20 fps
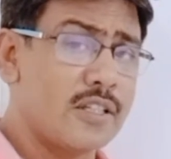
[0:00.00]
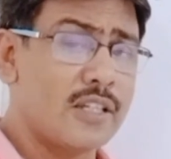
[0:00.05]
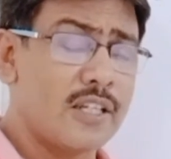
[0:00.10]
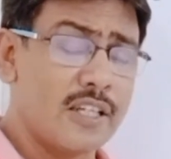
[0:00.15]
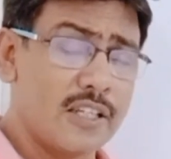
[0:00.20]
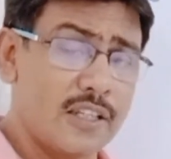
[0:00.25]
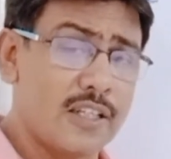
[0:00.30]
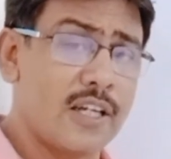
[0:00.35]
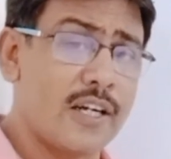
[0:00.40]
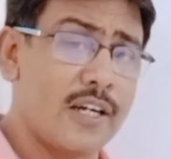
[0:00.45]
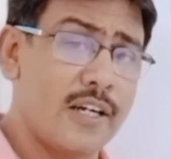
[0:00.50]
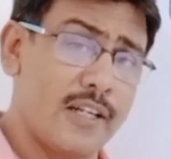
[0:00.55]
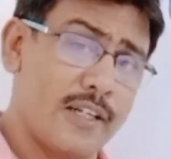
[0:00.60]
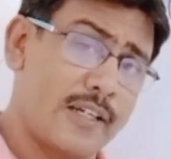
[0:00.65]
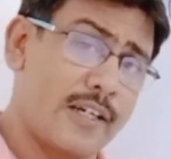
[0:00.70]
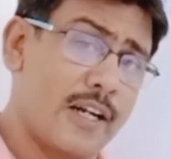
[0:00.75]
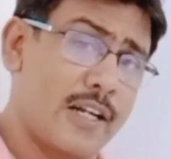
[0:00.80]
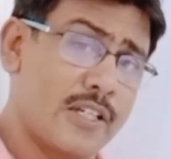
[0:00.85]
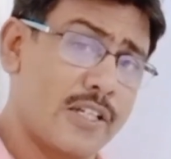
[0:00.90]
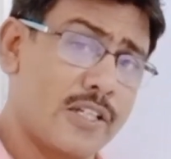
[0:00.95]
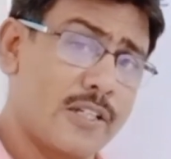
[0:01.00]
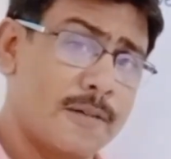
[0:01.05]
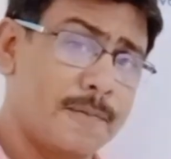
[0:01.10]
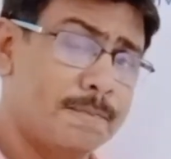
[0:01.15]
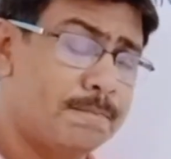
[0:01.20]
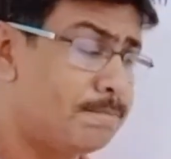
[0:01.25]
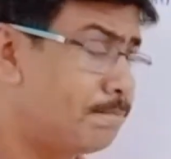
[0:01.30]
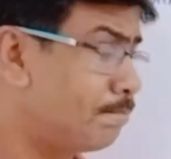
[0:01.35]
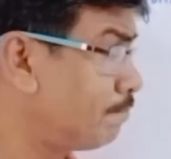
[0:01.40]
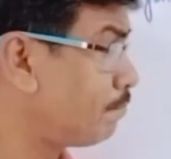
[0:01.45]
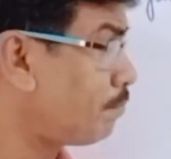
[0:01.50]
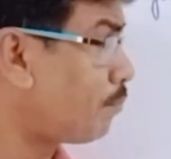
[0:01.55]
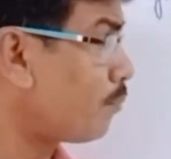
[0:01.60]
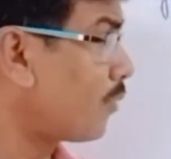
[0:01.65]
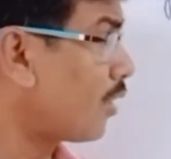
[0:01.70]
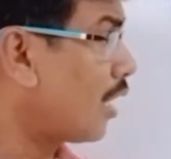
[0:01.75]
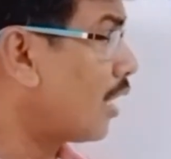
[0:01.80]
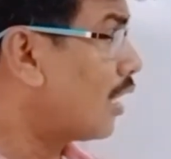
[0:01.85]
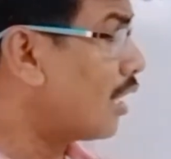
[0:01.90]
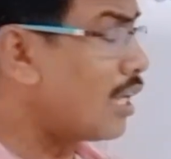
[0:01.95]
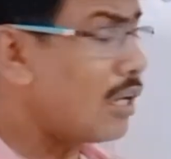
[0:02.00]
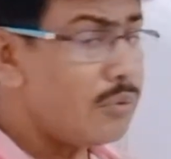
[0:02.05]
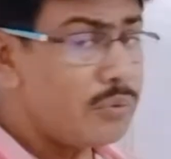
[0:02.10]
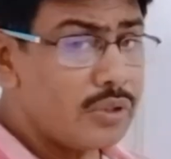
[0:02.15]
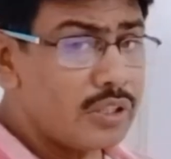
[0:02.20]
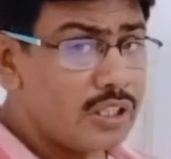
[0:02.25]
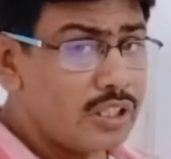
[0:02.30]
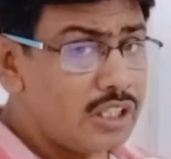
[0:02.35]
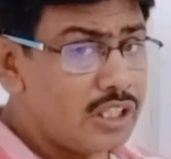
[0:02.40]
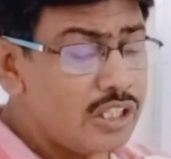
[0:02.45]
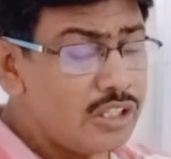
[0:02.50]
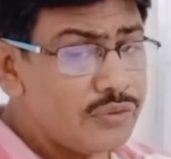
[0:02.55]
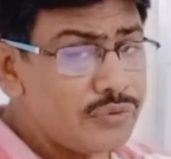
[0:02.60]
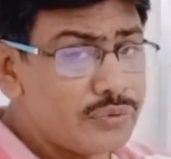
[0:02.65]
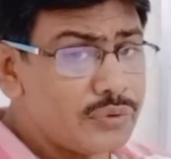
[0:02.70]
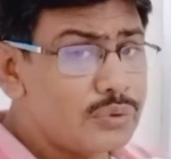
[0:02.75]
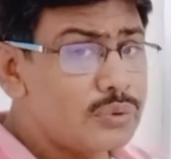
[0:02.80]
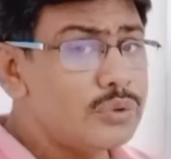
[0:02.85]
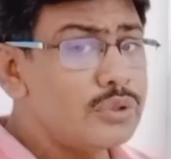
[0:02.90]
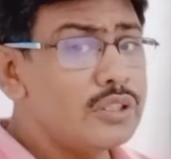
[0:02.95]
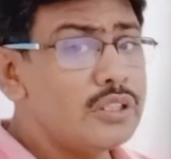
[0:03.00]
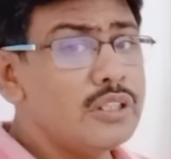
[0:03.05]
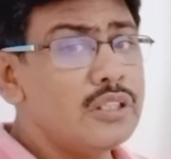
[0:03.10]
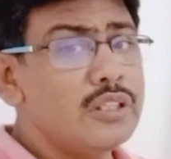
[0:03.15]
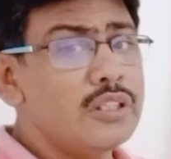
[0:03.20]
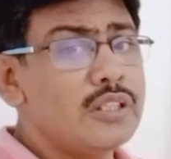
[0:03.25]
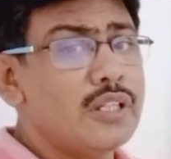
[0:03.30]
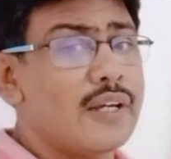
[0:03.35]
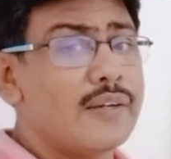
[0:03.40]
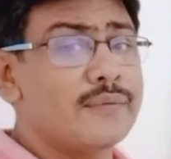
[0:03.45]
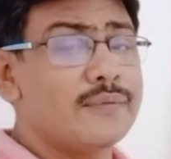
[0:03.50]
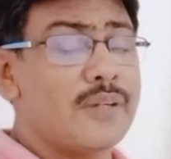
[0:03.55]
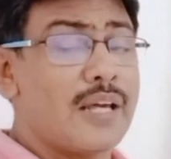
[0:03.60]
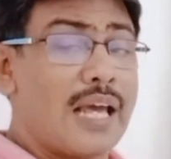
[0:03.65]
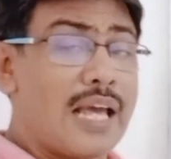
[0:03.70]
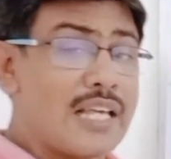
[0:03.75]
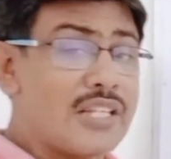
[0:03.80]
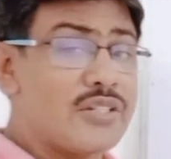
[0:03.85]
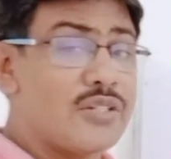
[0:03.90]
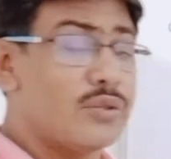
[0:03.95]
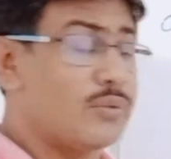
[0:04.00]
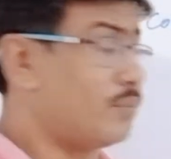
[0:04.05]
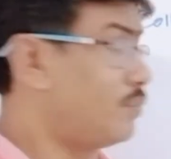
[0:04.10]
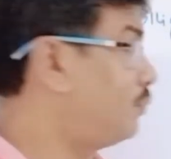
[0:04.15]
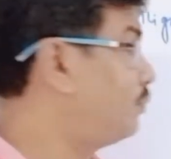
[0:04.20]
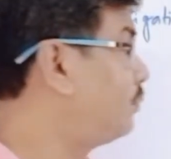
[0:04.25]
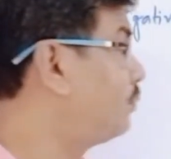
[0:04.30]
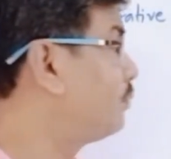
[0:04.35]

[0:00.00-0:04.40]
in the earlier class. Now if we assume